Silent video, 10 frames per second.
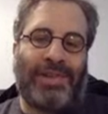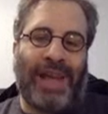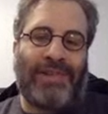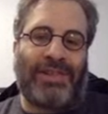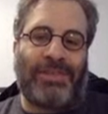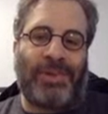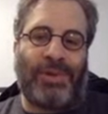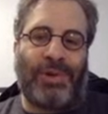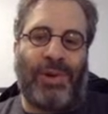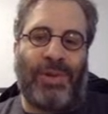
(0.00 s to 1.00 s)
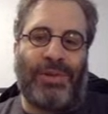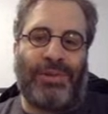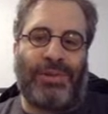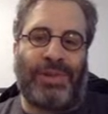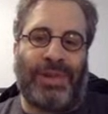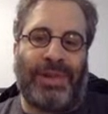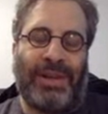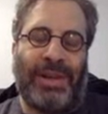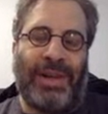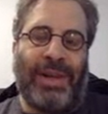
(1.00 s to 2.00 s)
Access Protocol, this was a
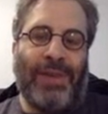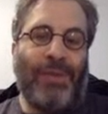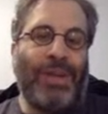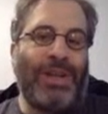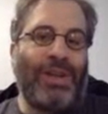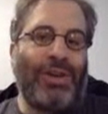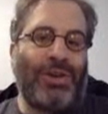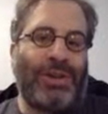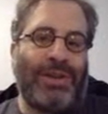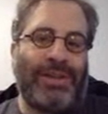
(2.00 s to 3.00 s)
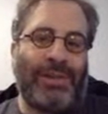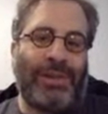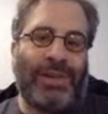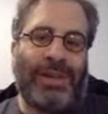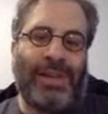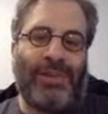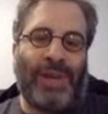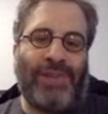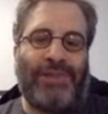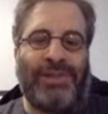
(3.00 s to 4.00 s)
really early
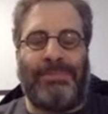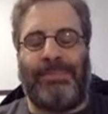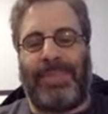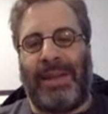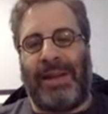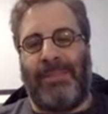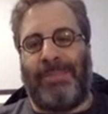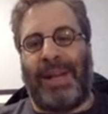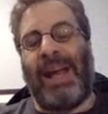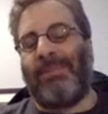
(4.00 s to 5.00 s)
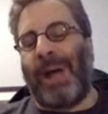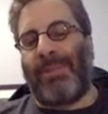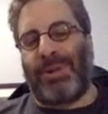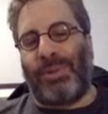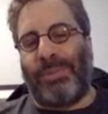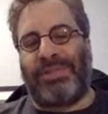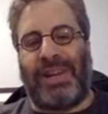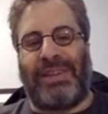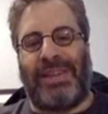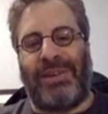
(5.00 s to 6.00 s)
iteration. But I had a popular
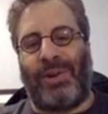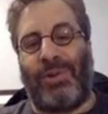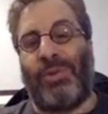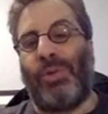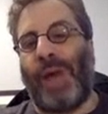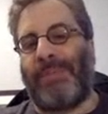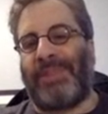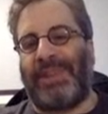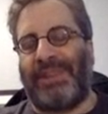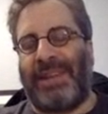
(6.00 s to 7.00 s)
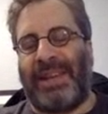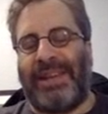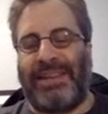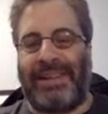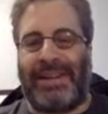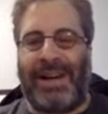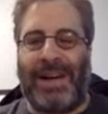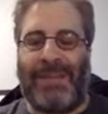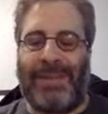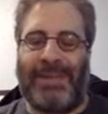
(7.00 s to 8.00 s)
website then called
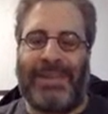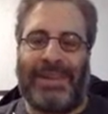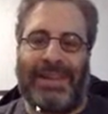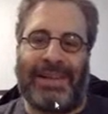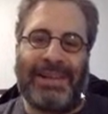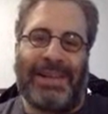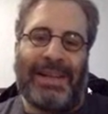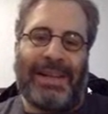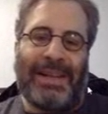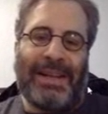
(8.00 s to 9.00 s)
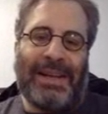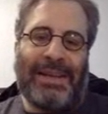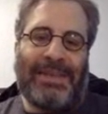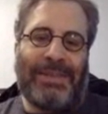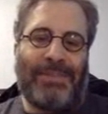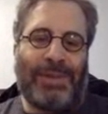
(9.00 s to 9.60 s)
coolwapsiteoftheday.com, and did pretty